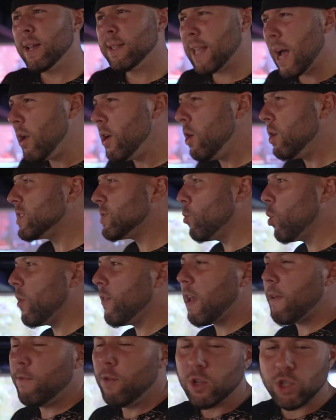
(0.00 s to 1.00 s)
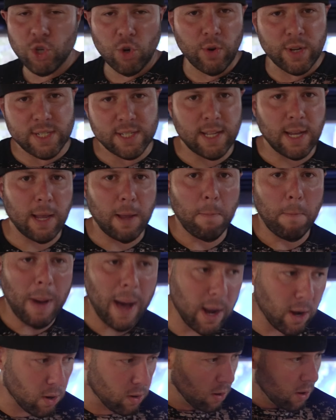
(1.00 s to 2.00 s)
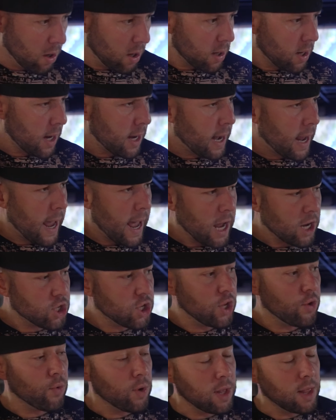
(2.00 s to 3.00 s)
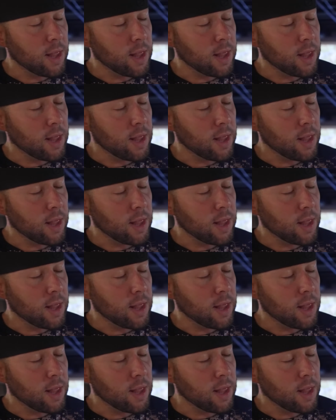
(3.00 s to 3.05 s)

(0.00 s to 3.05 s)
Down here it's more of a futuristic modern look, and I actually really